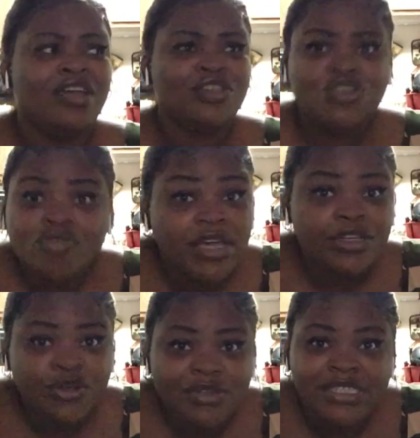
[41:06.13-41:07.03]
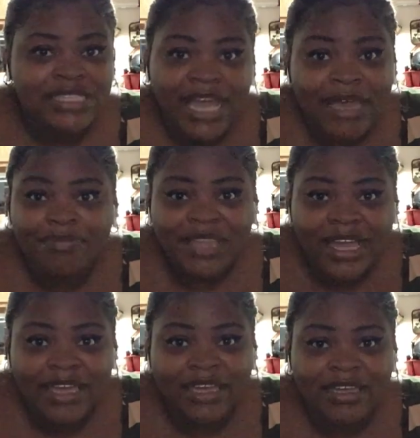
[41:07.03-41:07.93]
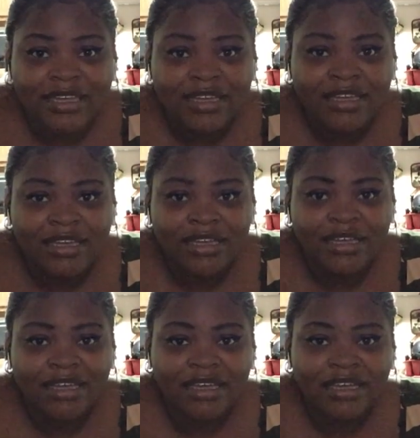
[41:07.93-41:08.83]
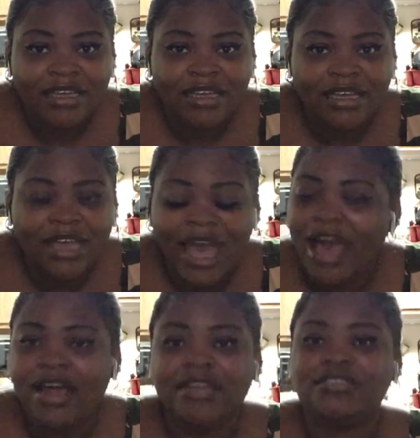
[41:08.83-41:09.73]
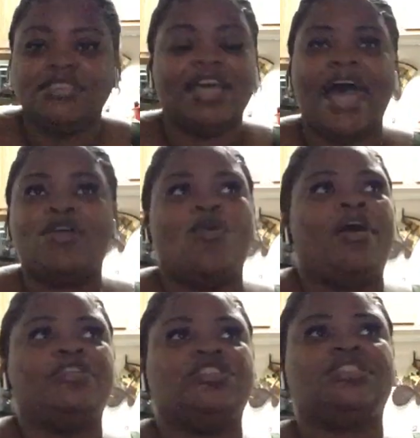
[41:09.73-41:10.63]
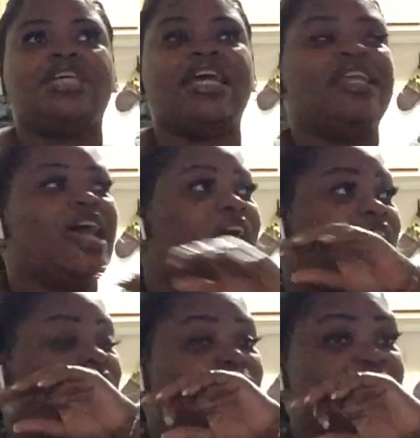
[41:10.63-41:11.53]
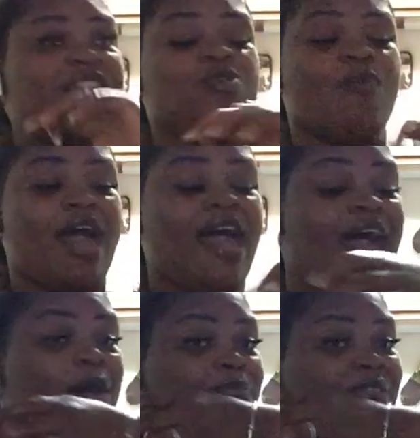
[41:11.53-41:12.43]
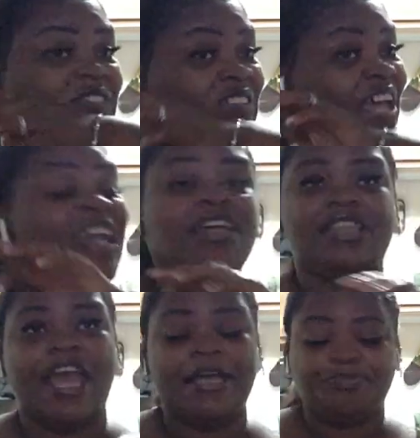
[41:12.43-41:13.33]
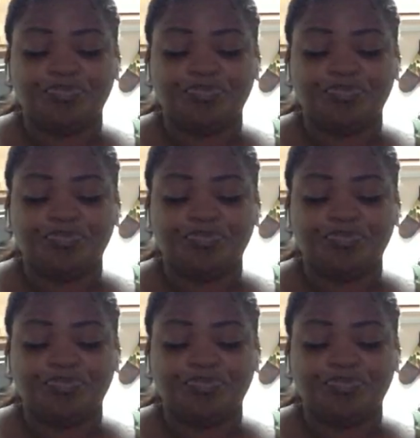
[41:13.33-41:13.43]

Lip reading: You can do the same thing. I don't understand that, and the reason why I'm saying that